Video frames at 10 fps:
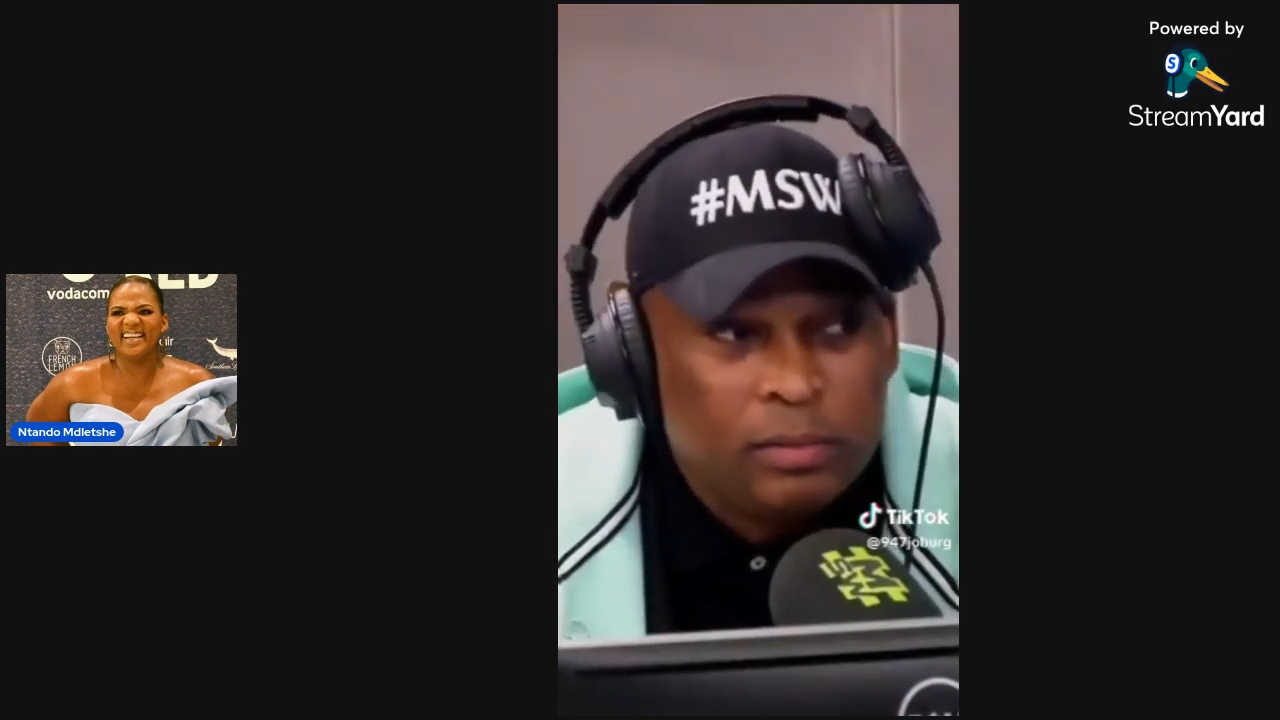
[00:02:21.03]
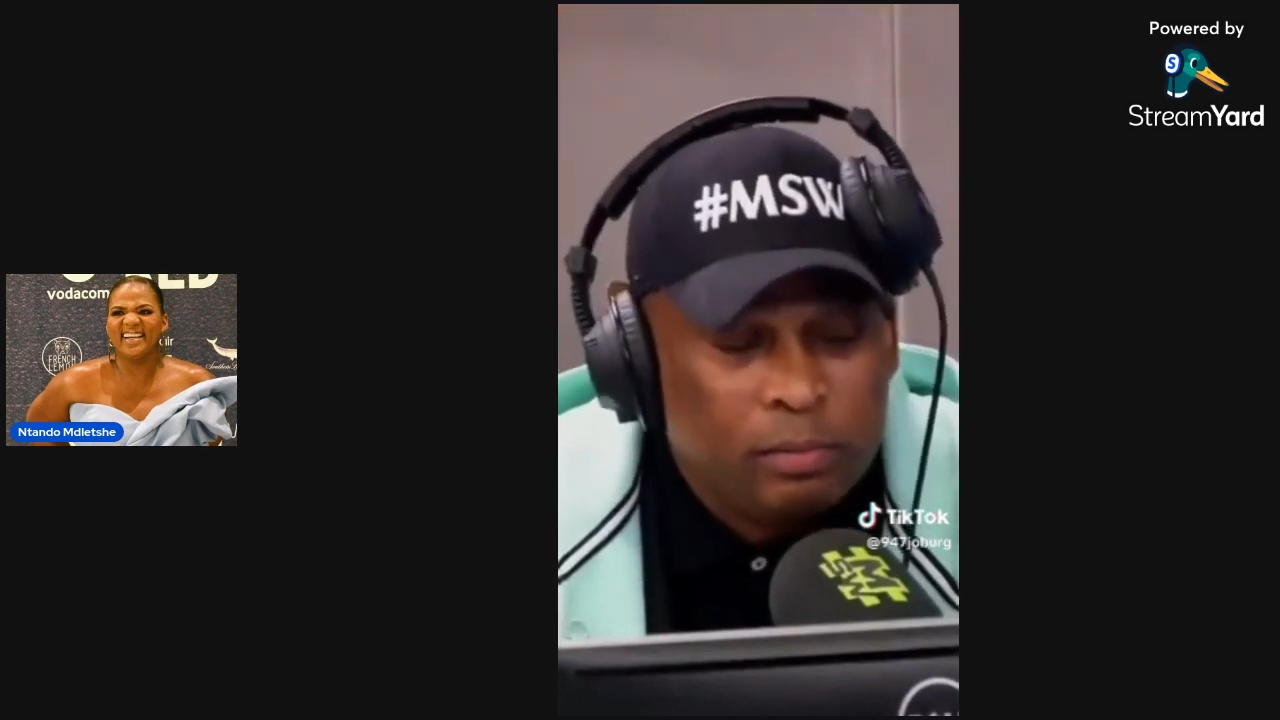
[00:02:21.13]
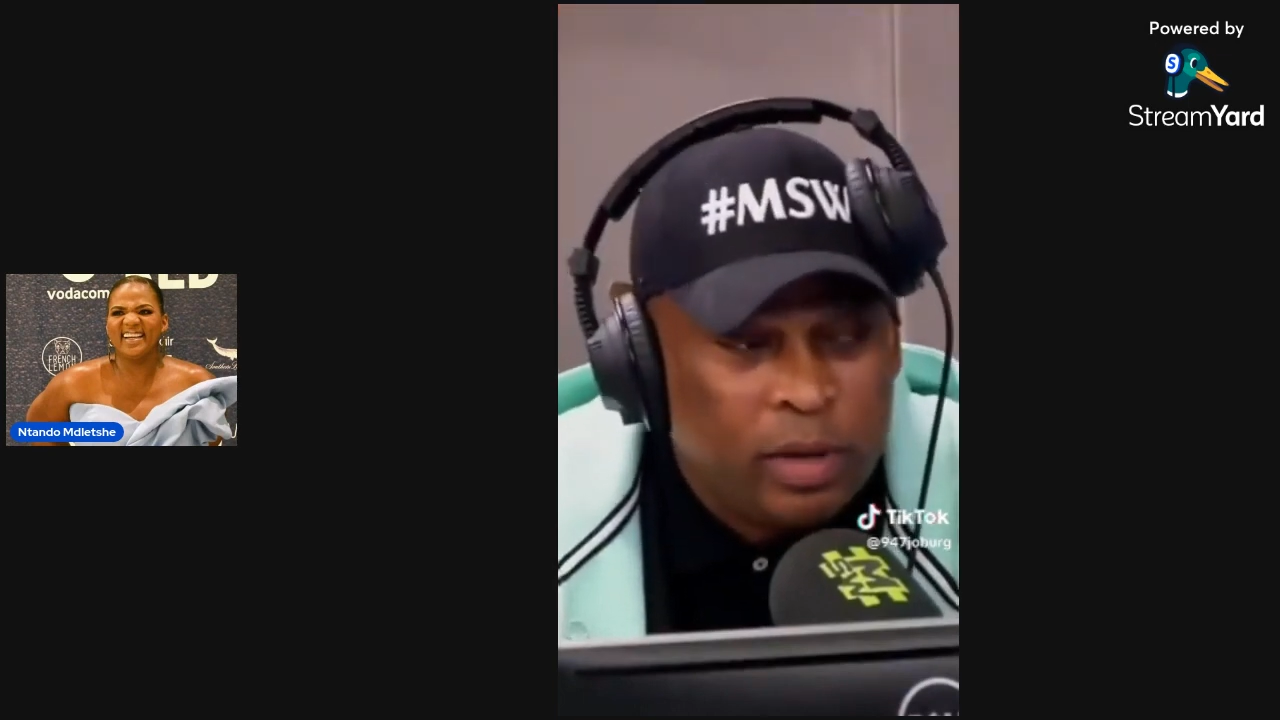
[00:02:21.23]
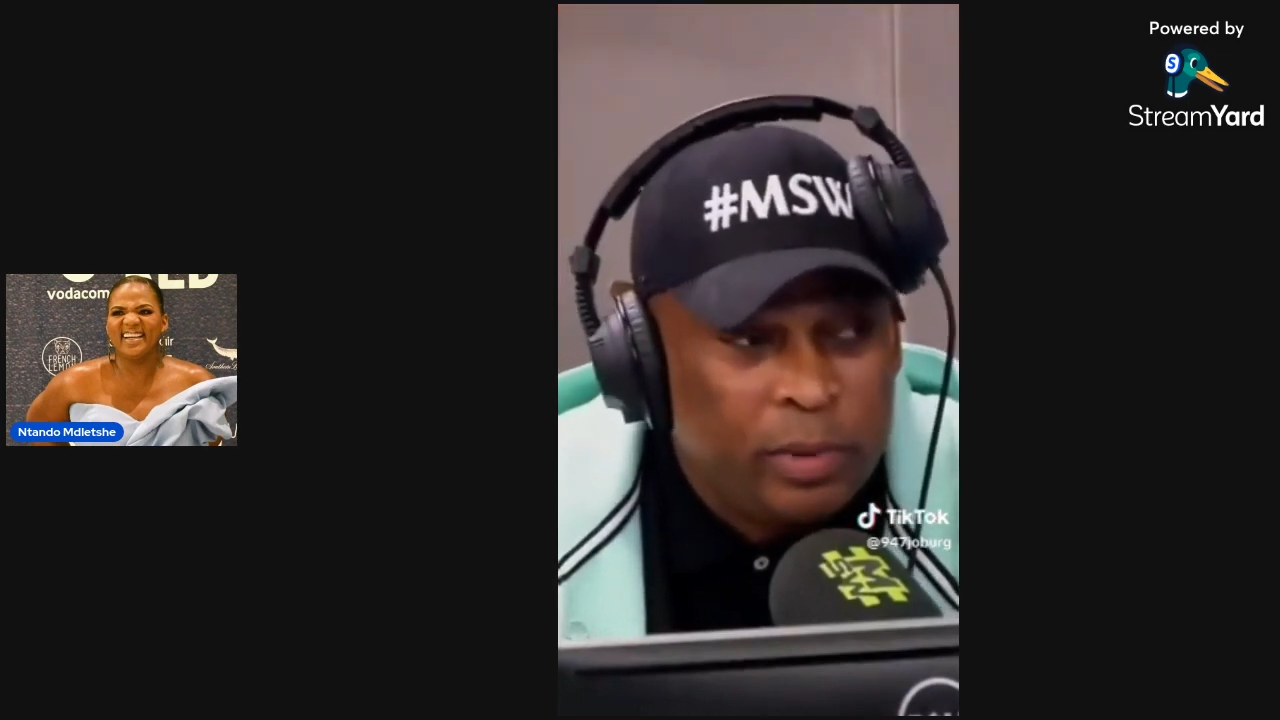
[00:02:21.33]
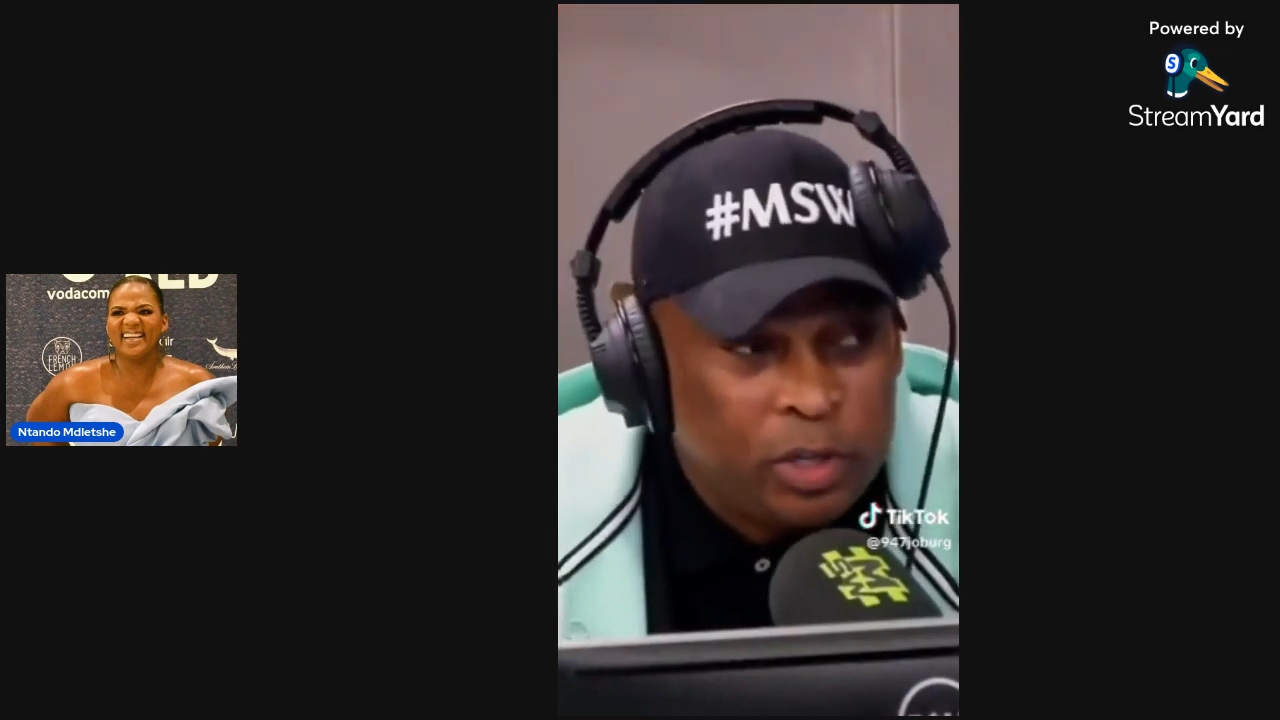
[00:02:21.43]

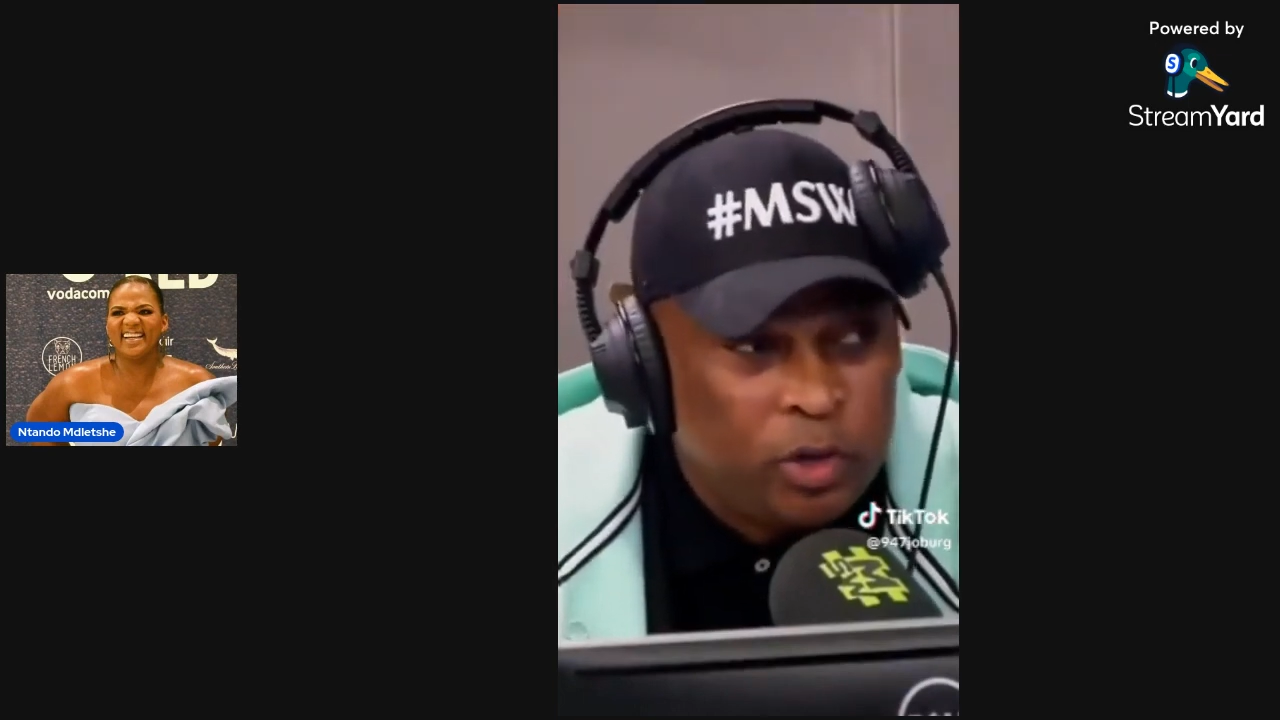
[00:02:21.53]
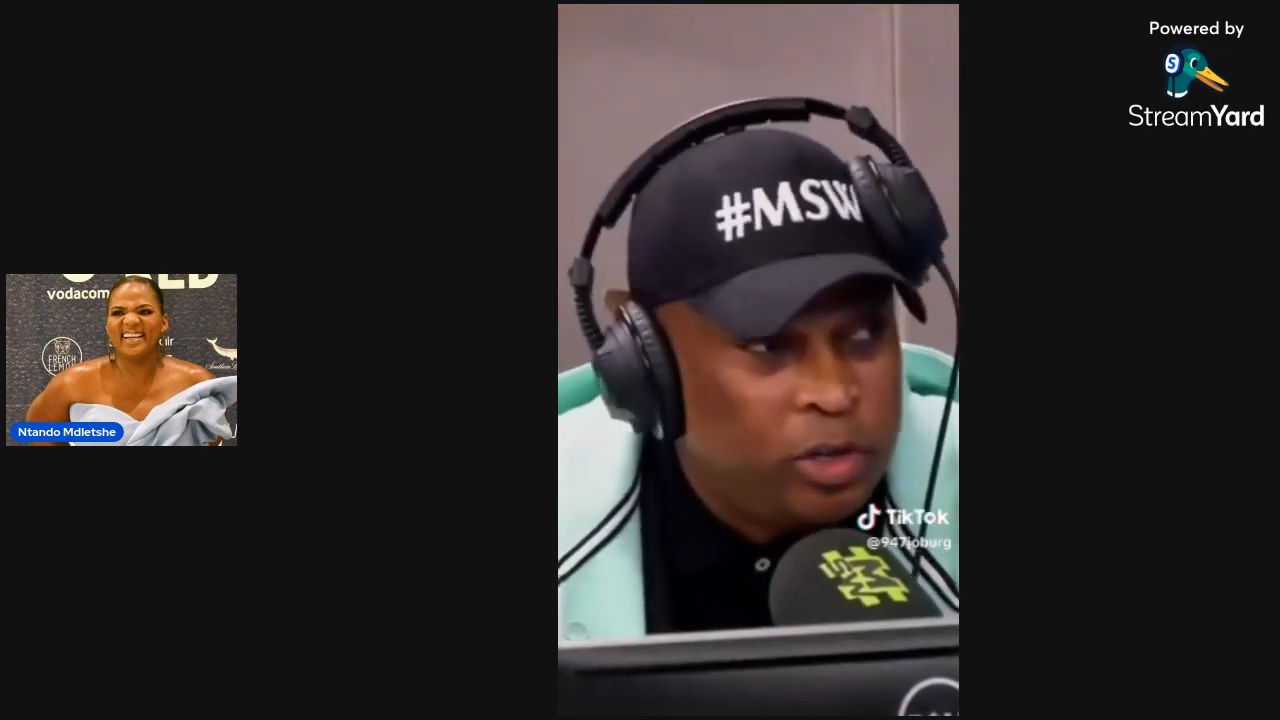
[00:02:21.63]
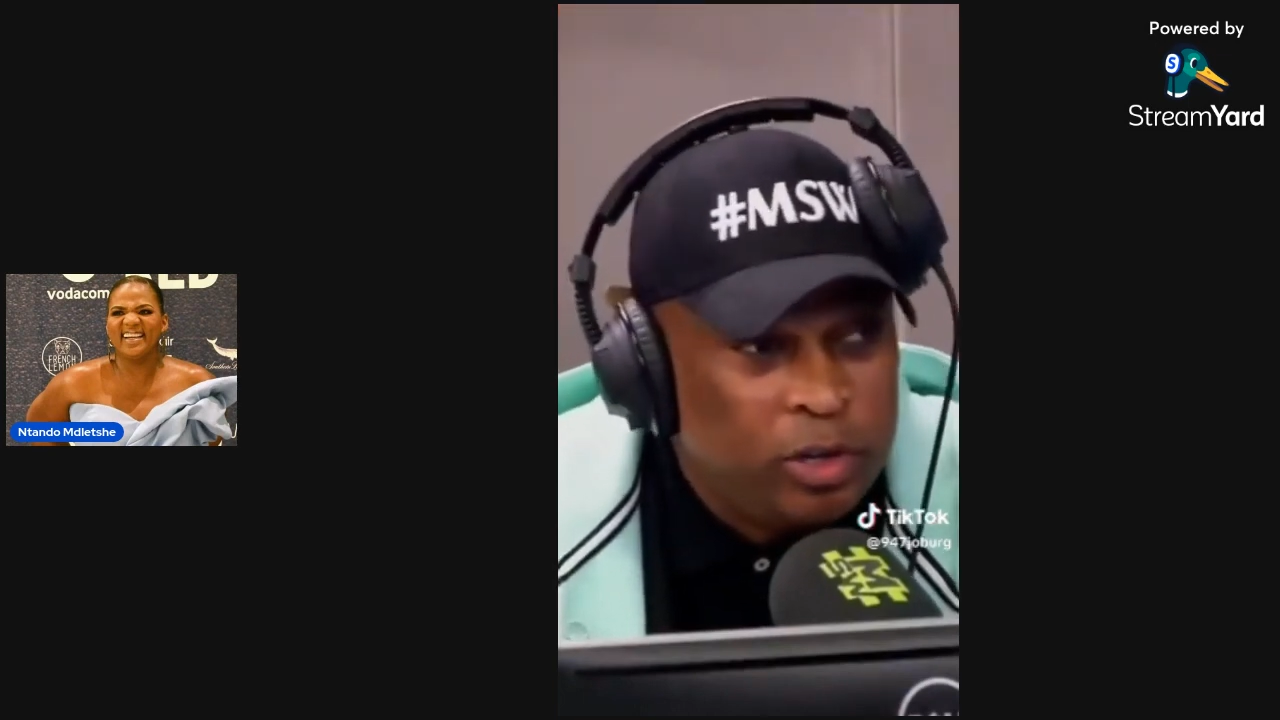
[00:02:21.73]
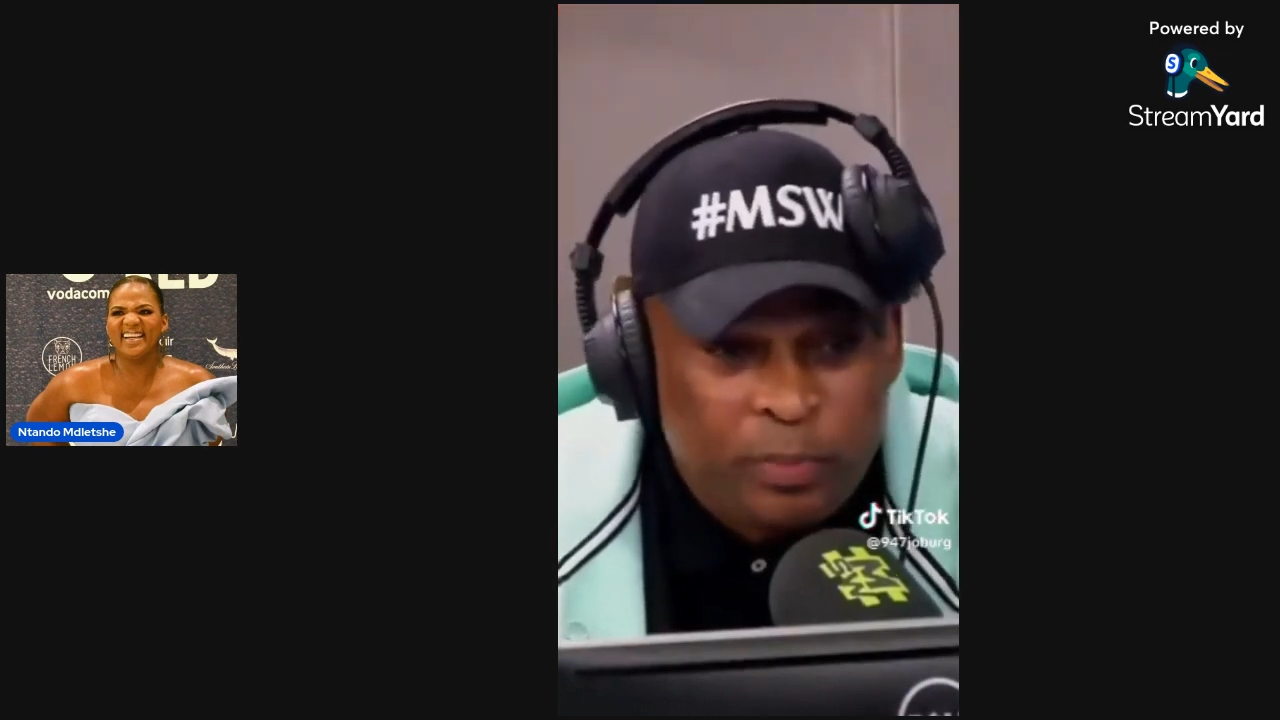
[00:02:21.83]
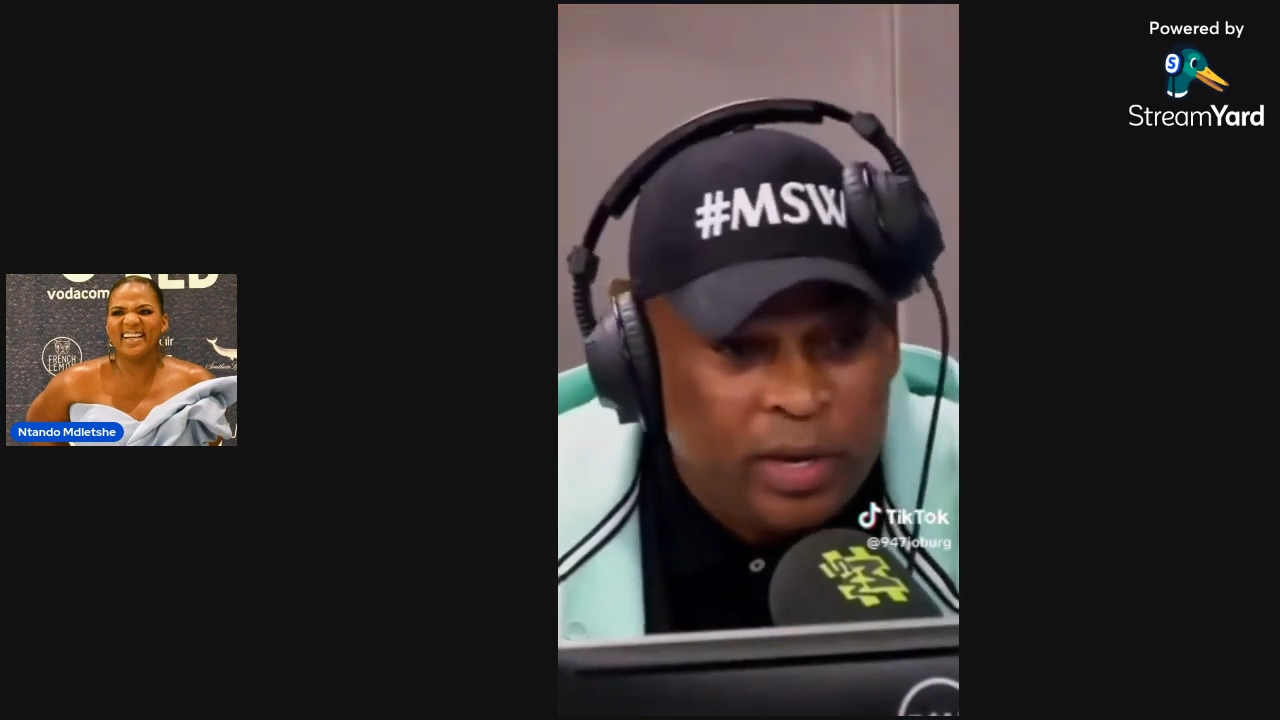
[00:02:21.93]
Mama Joy not be